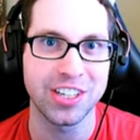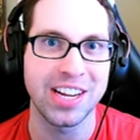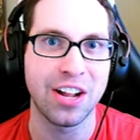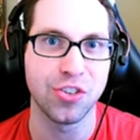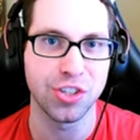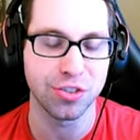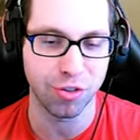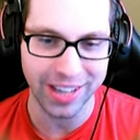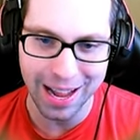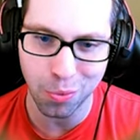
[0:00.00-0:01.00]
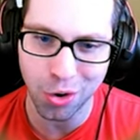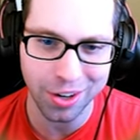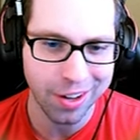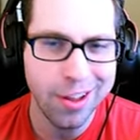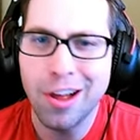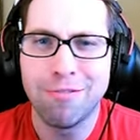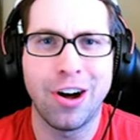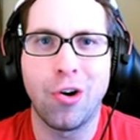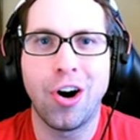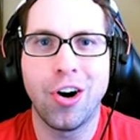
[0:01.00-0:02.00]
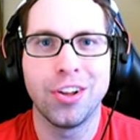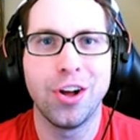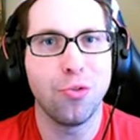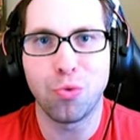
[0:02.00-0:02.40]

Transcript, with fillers: challenges for that one, Valhalla,